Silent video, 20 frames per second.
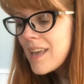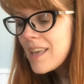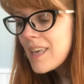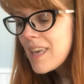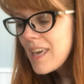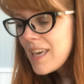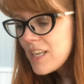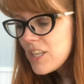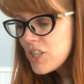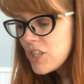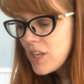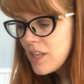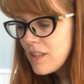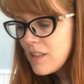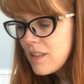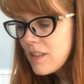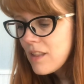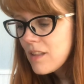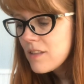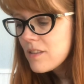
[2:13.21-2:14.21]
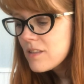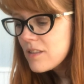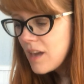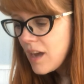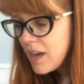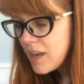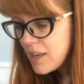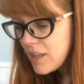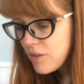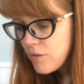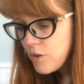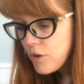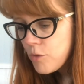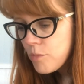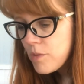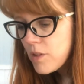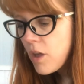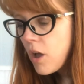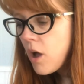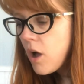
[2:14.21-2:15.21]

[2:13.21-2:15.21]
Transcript: kitchens, dining rooms,